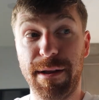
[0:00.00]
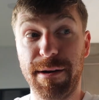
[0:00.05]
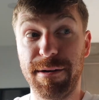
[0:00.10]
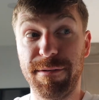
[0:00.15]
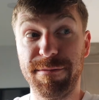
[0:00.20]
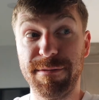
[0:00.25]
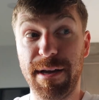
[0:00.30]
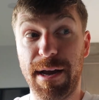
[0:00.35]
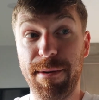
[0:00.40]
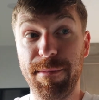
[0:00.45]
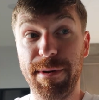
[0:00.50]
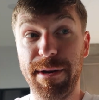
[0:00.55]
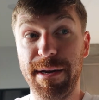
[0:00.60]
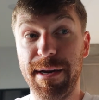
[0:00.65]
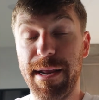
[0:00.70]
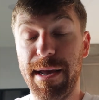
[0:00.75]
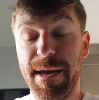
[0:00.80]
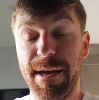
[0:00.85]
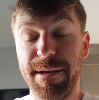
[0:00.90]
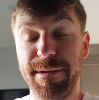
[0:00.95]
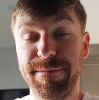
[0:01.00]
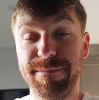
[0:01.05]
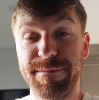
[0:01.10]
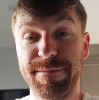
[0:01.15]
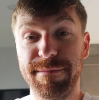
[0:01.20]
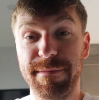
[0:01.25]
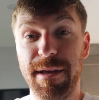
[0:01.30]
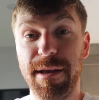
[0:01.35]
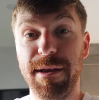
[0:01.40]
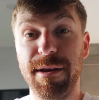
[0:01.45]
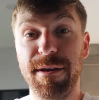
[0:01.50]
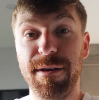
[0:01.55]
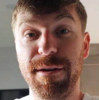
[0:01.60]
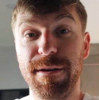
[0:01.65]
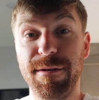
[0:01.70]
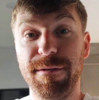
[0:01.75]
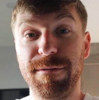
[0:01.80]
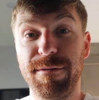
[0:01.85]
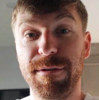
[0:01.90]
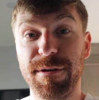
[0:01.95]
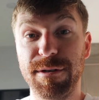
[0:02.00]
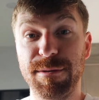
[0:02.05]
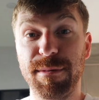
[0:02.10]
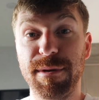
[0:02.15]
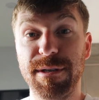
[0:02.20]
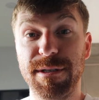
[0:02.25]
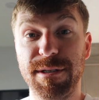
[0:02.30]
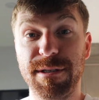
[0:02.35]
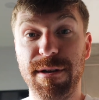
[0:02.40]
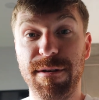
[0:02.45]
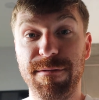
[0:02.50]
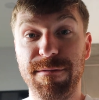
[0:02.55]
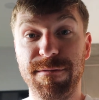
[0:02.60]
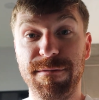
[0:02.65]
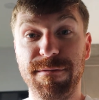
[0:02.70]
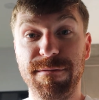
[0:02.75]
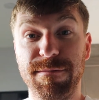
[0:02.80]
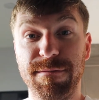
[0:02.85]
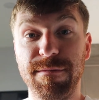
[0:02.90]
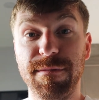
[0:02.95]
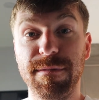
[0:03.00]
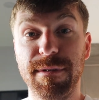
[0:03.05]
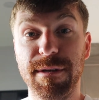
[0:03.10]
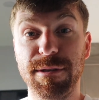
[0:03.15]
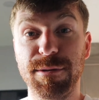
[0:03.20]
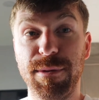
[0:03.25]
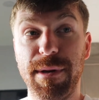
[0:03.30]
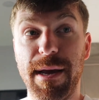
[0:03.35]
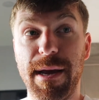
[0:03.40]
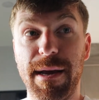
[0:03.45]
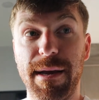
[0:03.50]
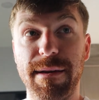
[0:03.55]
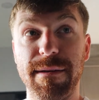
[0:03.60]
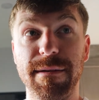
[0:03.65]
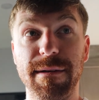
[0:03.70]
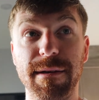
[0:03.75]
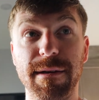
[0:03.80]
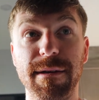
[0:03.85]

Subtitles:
enough time in a day for as much stuff as we had.